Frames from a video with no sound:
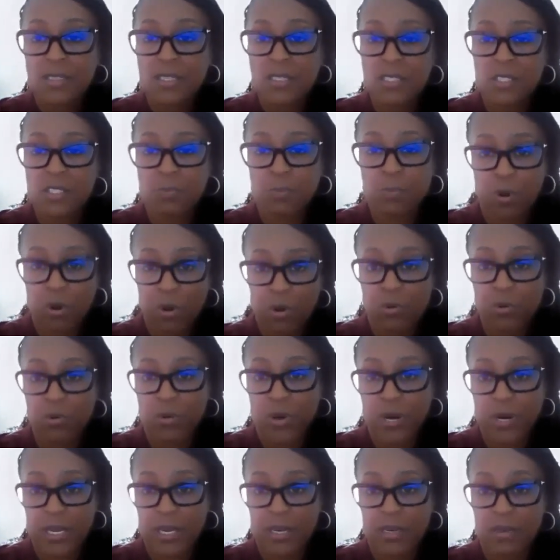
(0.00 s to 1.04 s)
This
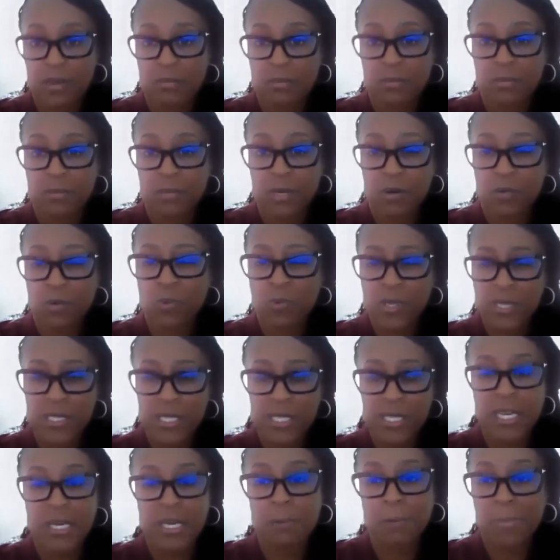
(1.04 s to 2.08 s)
program
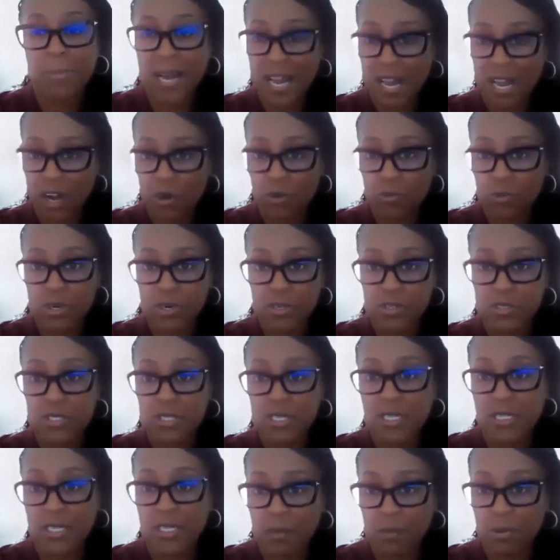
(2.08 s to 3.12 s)
really empowers
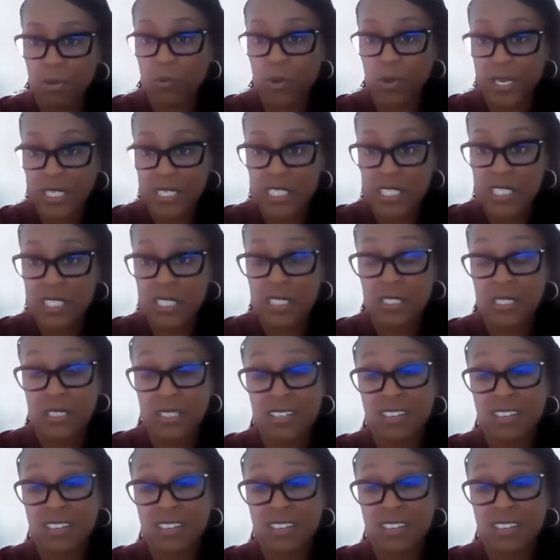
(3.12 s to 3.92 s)
collaboration